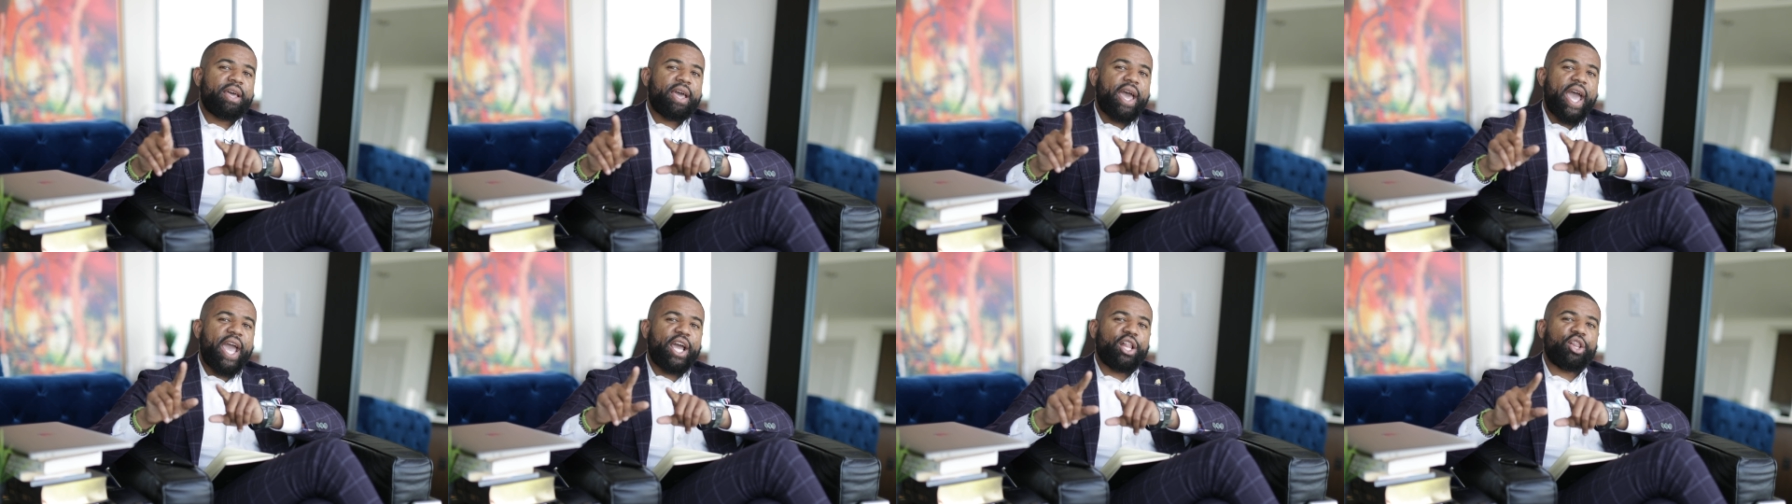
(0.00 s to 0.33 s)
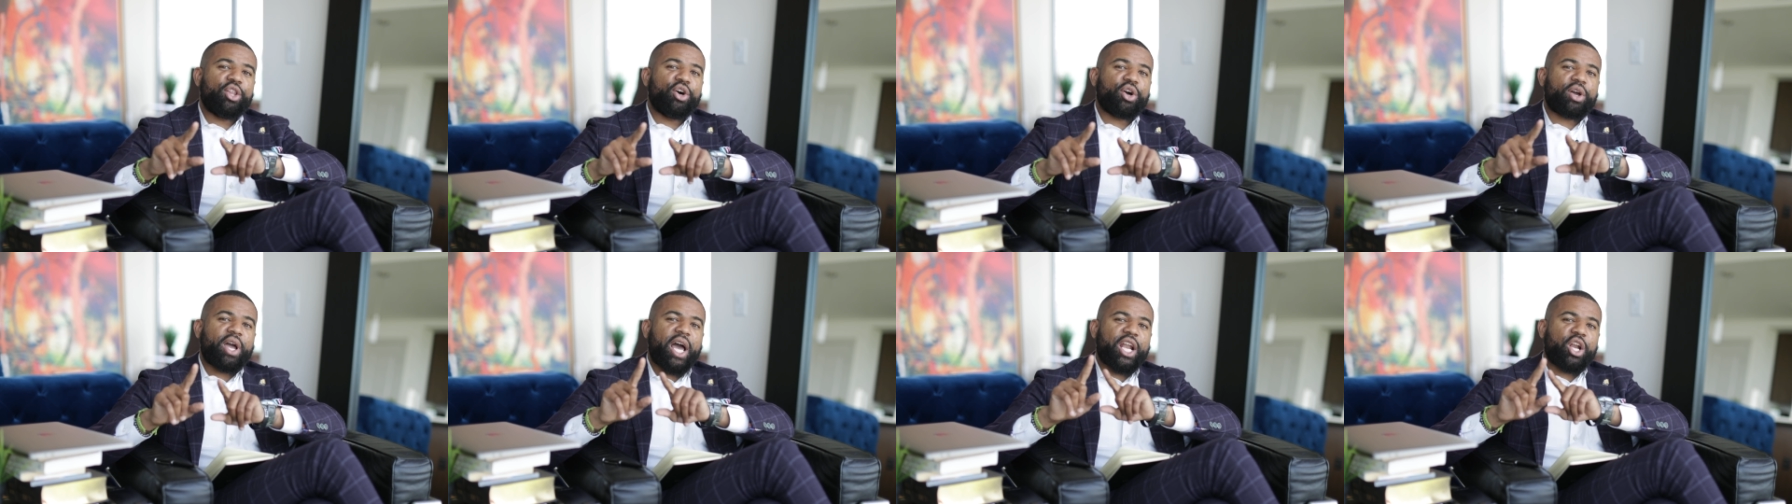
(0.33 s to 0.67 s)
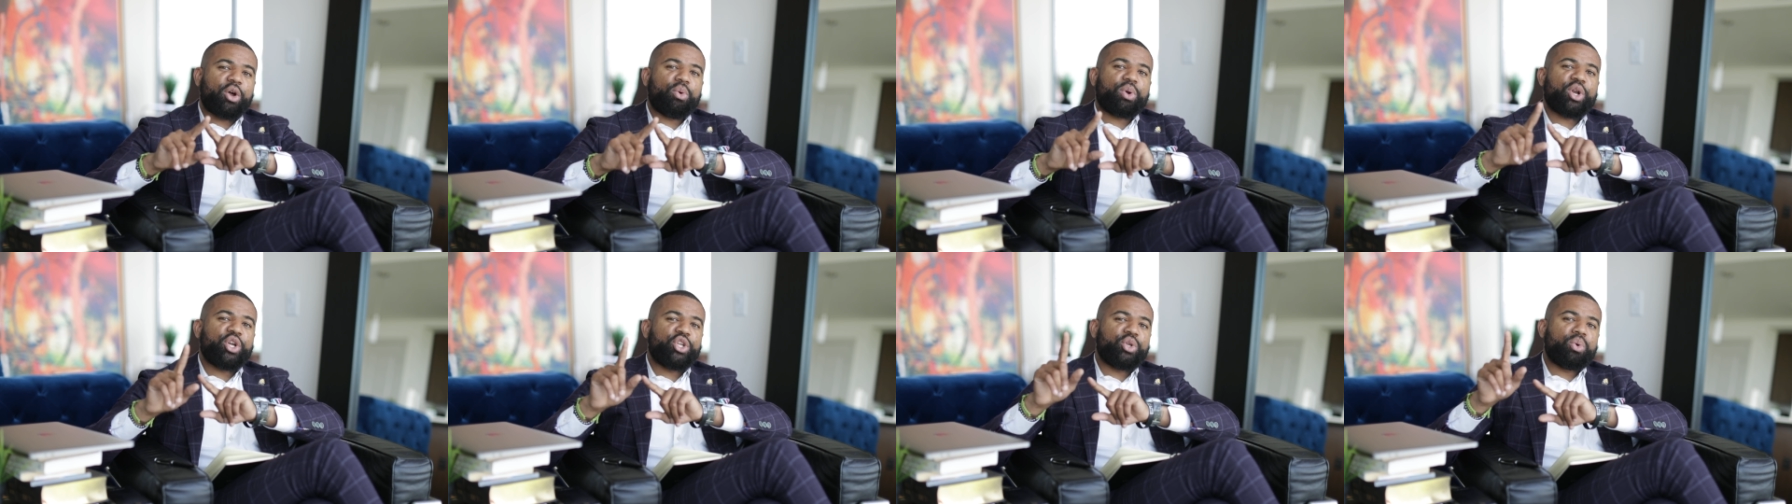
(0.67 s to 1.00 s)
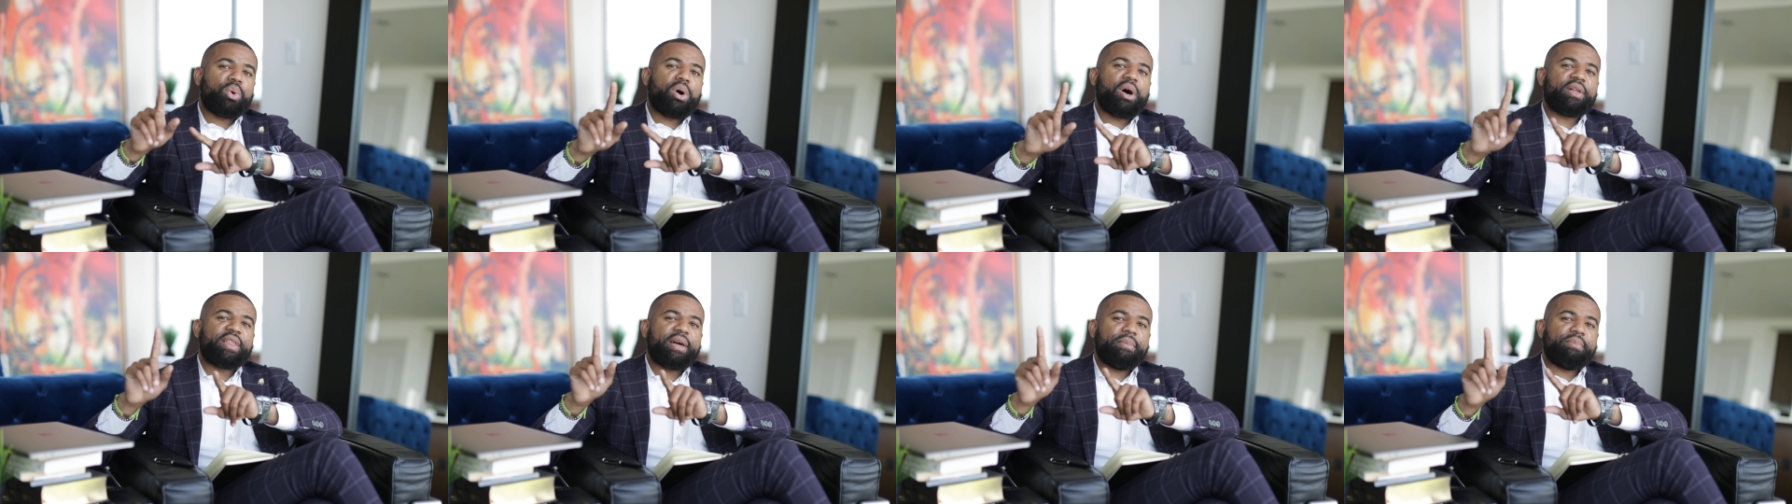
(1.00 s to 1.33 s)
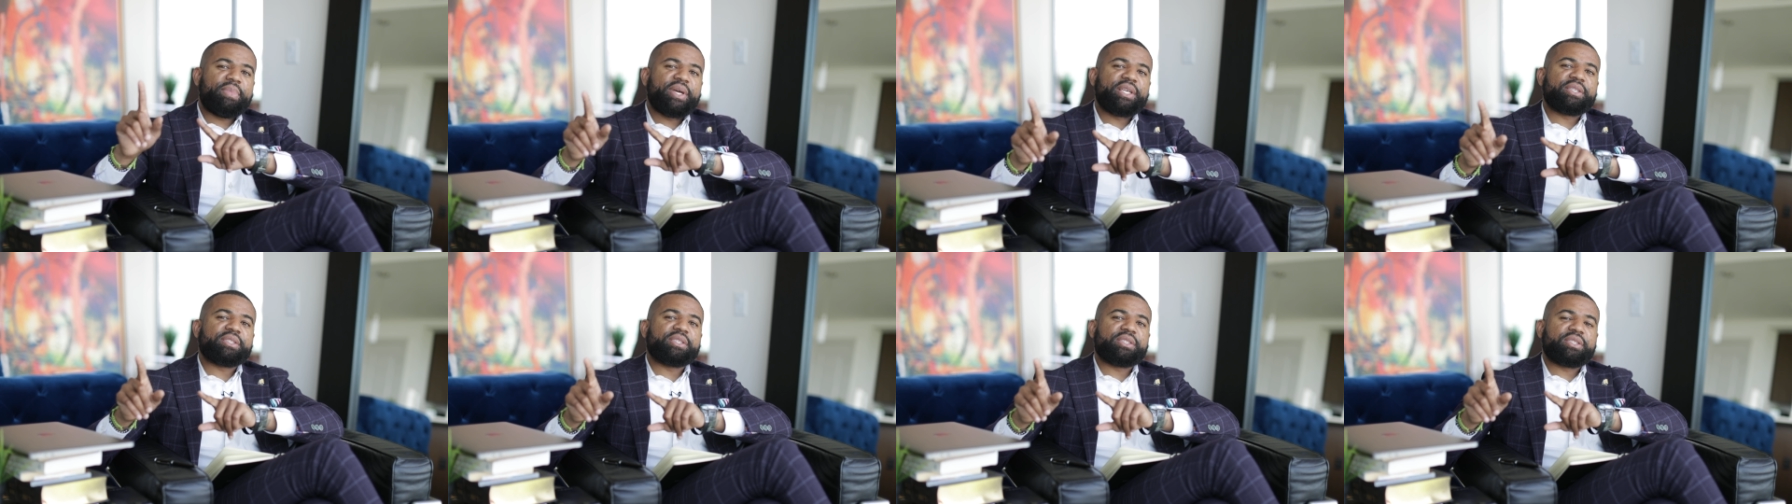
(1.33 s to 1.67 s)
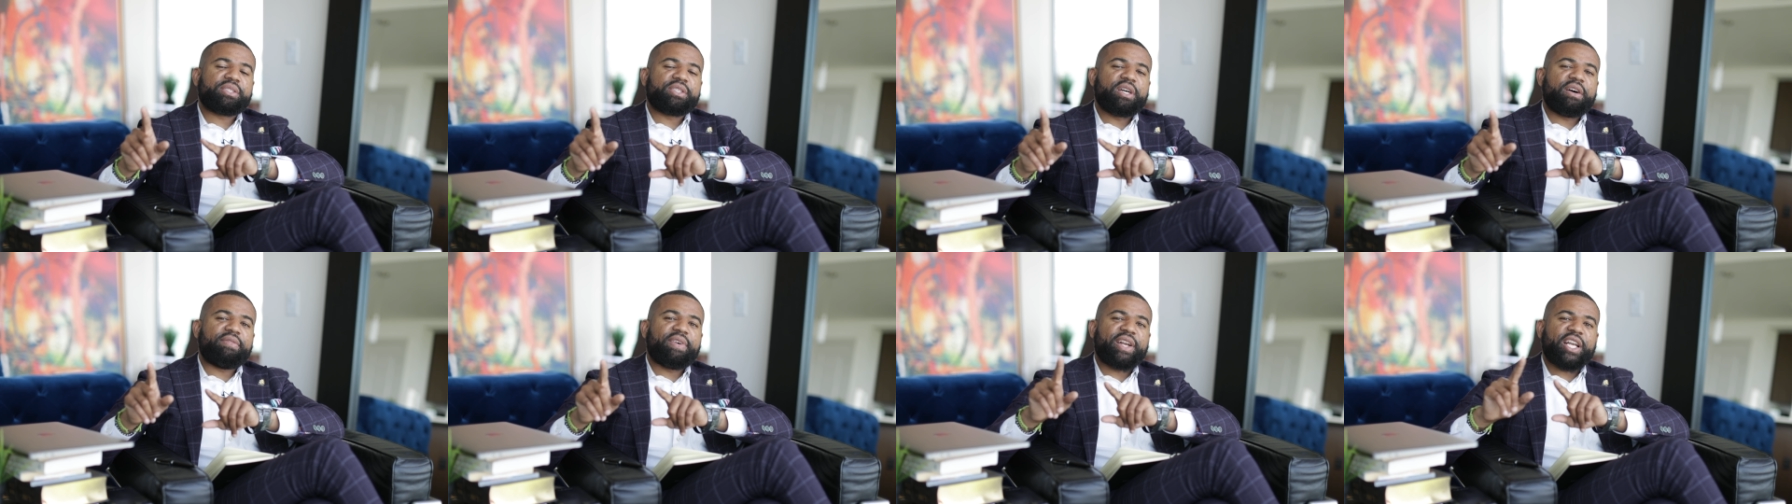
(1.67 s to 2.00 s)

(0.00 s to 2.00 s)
hey, look, I don't want to do all that business stuff.